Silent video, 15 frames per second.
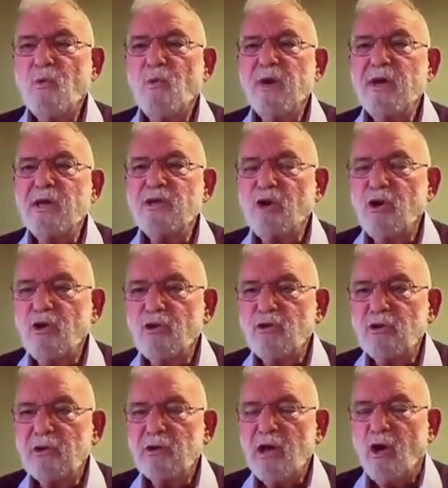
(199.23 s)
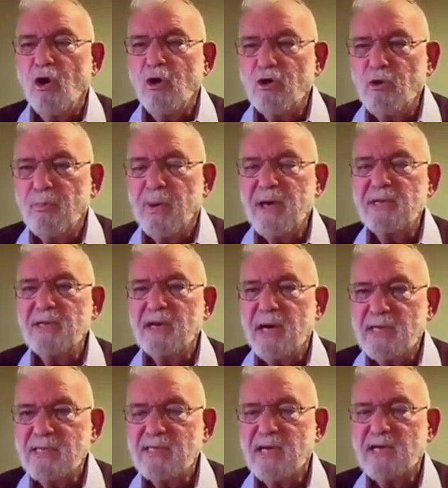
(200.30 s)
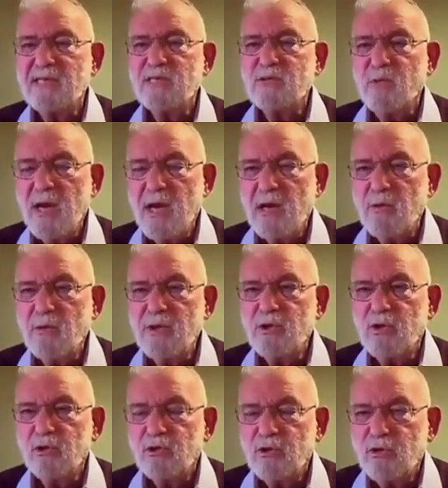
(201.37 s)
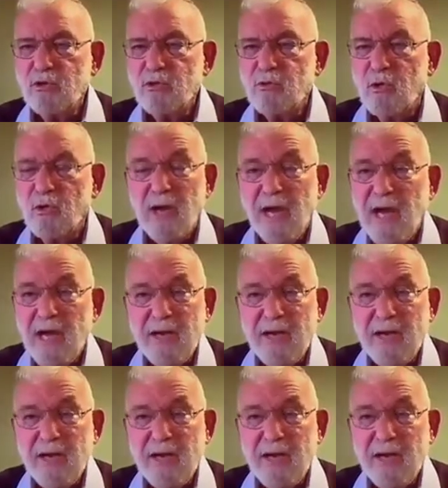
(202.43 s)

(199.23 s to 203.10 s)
We don't occupied Gaza as well. We don't control